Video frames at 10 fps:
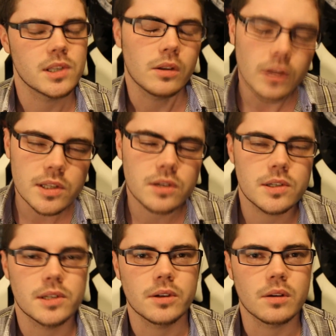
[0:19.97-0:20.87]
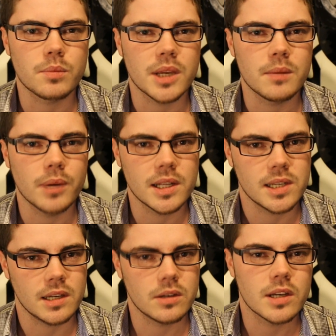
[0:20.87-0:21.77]
so not as good as it could be,
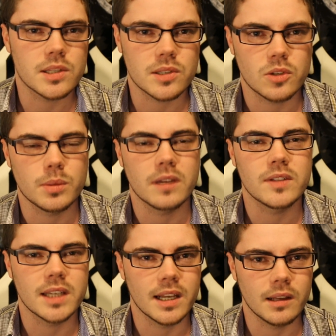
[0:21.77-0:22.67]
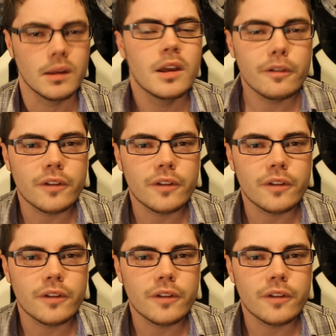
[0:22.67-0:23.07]
but you guys will still be able to get a